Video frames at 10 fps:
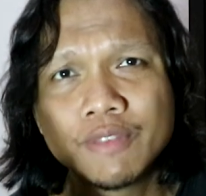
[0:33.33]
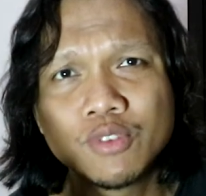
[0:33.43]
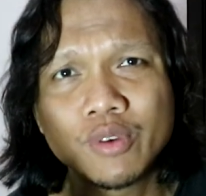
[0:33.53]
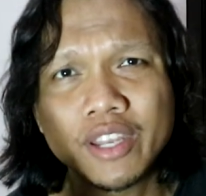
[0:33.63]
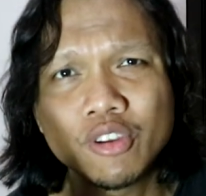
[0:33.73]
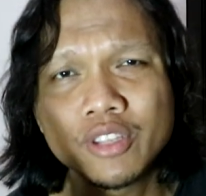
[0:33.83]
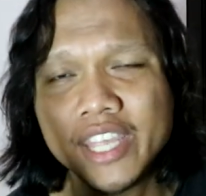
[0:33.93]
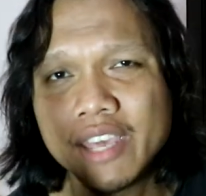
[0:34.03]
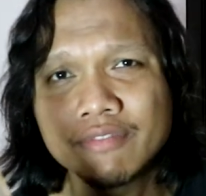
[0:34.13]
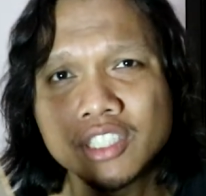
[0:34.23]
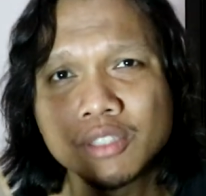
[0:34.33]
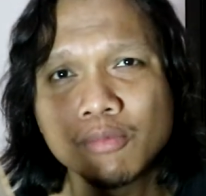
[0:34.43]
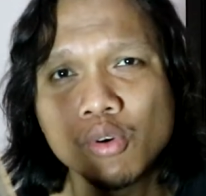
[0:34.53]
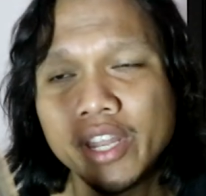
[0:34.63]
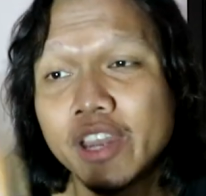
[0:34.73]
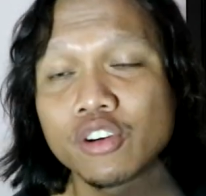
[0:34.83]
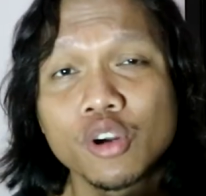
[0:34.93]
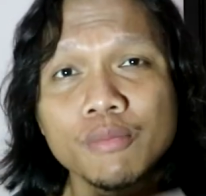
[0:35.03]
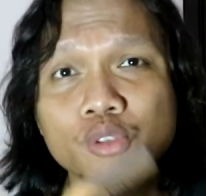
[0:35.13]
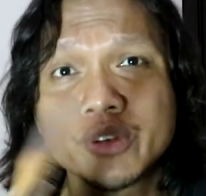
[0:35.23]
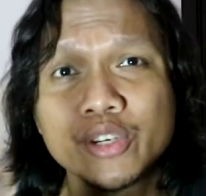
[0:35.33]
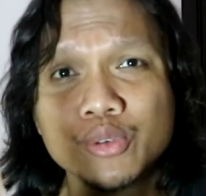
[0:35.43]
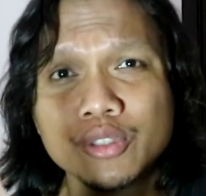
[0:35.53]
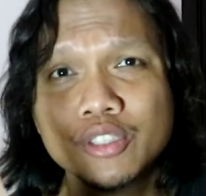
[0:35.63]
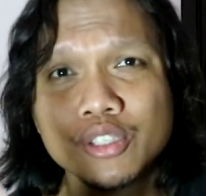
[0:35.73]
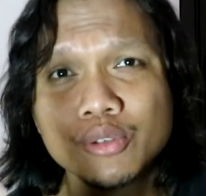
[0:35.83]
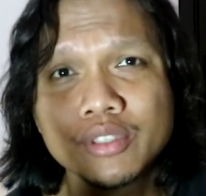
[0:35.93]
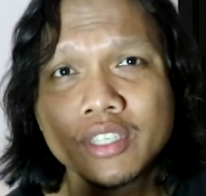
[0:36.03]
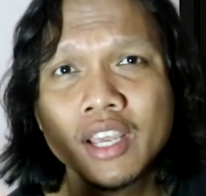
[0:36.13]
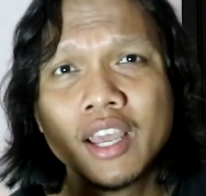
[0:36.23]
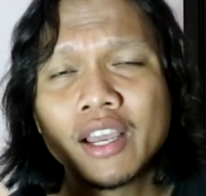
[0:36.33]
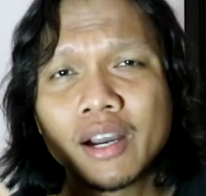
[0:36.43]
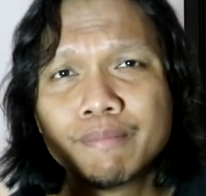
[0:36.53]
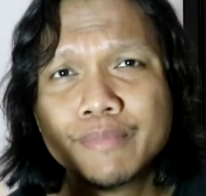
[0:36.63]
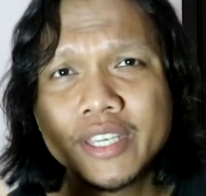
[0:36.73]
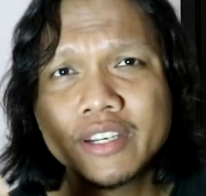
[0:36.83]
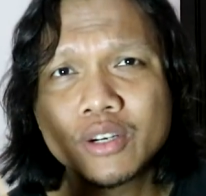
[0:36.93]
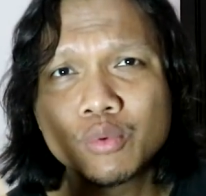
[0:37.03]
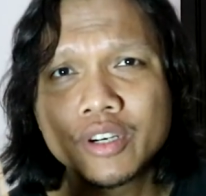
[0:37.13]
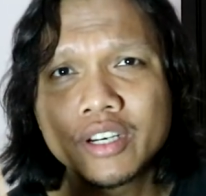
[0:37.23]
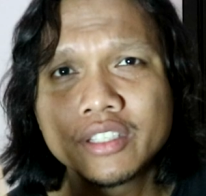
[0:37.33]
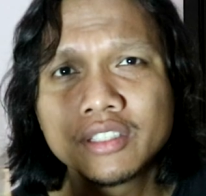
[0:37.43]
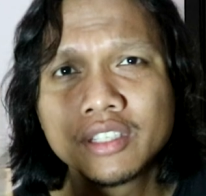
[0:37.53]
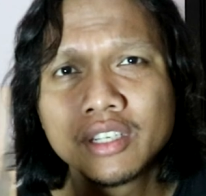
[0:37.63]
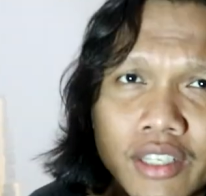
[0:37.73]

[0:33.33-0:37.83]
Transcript: If you don't have a small hair comb, you could use a bigger one